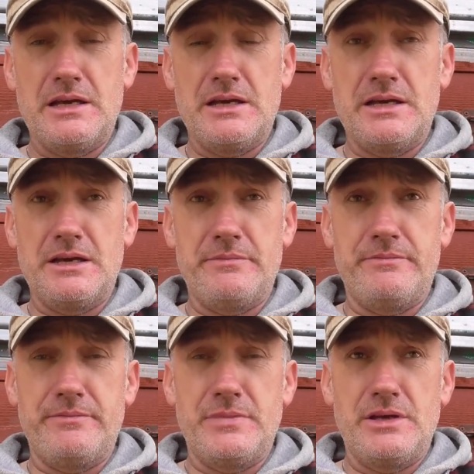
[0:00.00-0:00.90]

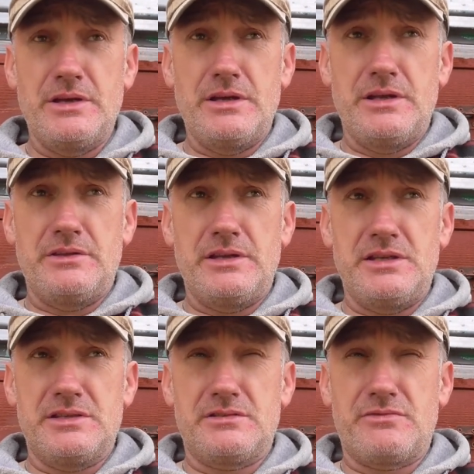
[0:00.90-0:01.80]
um,
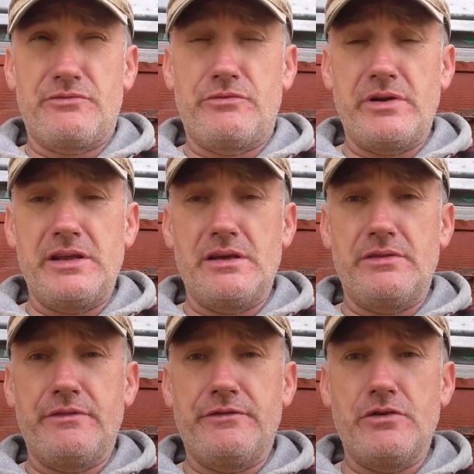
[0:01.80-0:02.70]
these three
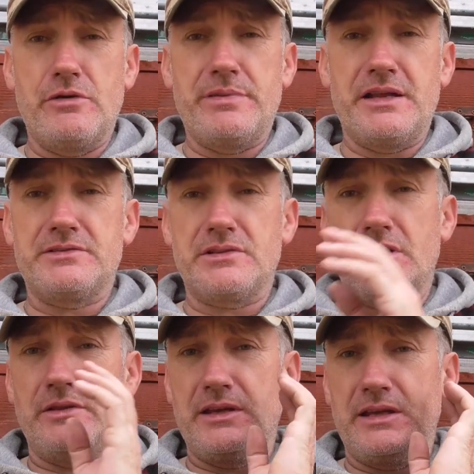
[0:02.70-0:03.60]
of the four beds
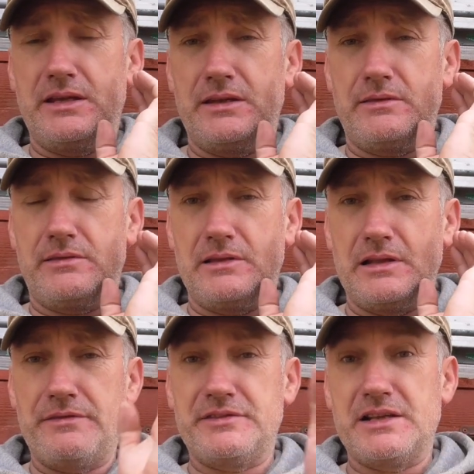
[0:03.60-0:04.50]
on the, the
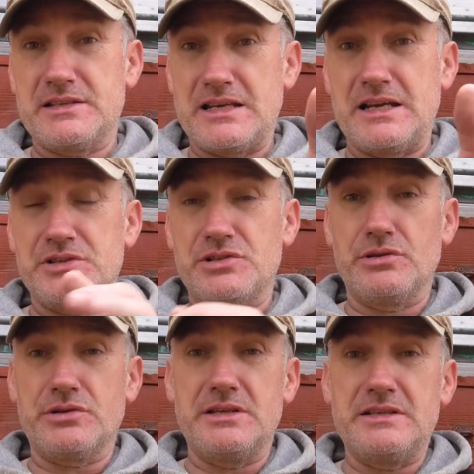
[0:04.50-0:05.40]
left hand side as you're
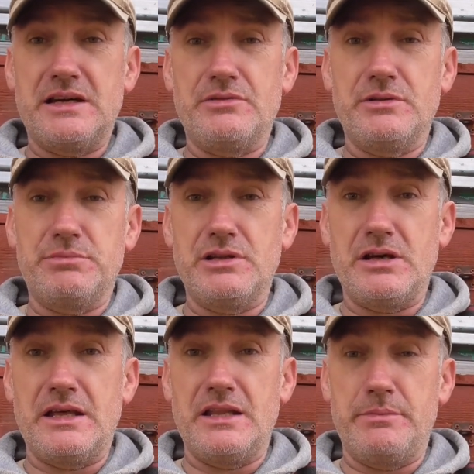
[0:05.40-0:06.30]
looking down the
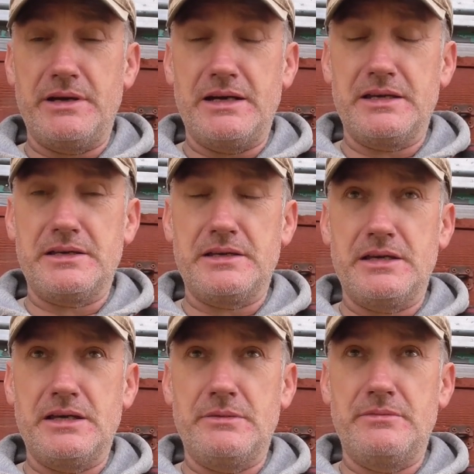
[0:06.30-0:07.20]
plot at the back
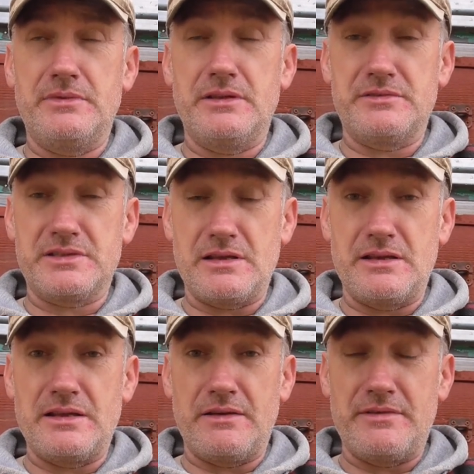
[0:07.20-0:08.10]
um,
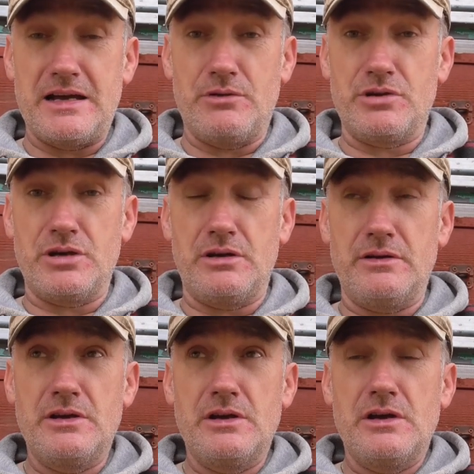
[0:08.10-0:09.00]
and I've now got